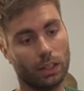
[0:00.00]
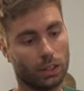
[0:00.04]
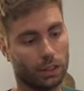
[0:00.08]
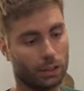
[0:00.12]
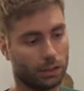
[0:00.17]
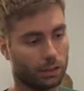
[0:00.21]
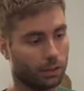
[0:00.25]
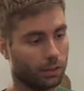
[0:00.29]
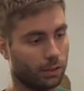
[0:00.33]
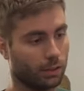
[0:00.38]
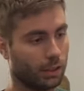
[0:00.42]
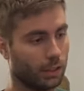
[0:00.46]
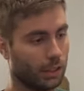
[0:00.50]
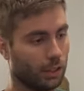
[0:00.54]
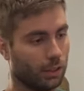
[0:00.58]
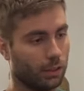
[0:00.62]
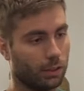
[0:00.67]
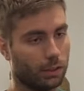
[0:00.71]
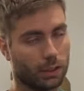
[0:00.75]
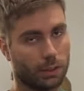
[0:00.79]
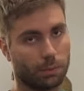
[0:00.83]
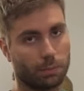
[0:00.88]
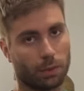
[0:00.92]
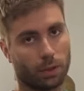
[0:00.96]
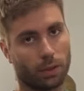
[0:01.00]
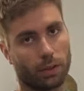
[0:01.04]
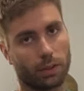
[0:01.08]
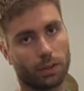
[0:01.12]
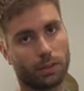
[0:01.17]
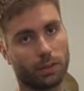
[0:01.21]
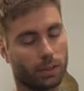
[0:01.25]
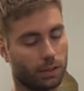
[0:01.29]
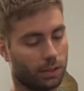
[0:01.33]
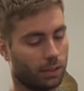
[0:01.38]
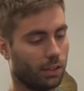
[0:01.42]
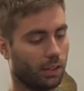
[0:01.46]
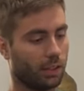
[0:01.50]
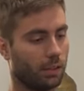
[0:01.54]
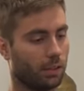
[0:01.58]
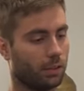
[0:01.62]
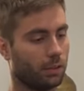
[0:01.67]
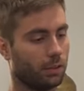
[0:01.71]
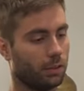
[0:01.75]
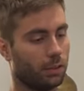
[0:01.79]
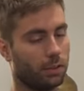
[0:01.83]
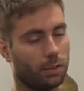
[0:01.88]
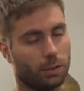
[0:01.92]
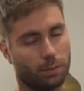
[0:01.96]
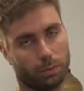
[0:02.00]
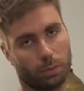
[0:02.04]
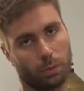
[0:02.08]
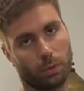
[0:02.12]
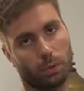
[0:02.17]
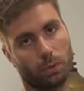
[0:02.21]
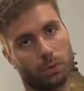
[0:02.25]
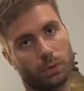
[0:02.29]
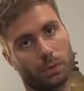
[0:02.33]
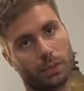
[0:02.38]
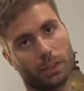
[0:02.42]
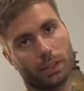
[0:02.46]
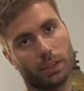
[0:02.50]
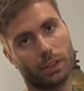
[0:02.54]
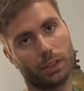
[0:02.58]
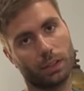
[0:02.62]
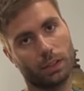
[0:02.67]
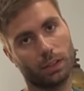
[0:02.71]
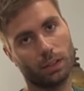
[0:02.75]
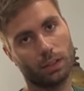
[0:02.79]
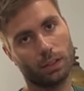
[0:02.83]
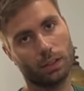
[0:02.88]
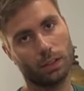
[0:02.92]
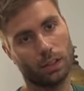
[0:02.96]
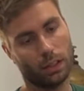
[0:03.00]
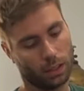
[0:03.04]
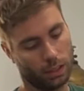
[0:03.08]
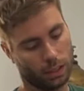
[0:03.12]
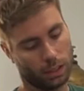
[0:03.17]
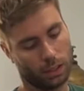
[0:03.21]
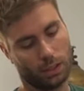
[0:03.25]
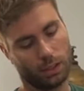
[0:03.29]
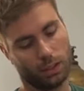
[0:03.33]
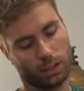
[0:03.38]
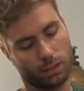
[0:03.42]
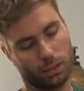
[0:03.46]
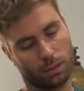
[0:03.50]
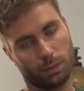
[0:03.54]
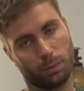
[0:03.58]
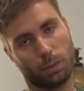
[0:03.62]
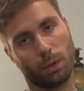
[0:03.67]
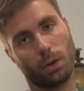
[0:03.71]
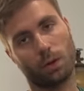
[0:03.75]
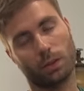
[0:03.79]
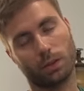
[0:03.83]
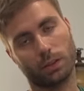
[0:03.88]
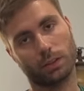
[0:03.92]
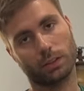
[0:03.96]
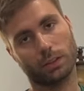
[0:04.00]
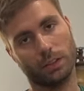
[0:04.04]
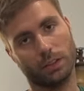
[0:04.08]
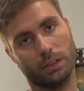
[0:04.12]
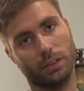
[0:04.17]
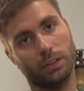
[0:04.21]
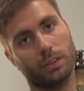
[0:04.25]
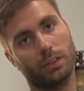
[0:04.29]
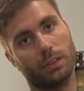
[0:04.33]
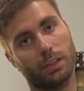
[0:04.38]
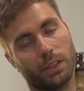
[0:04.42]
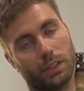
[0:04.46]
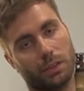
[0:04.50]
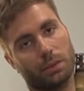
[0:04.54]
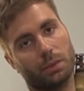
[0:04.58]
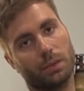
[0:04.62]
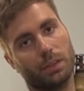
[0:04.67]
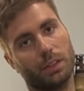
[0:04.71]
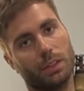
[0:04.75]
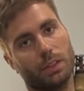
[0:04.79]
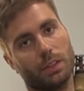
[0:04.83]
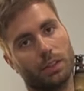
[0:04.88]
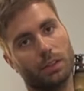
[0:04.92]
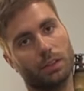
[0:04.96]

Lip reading: So the only part that's actually supported is the part under that ring.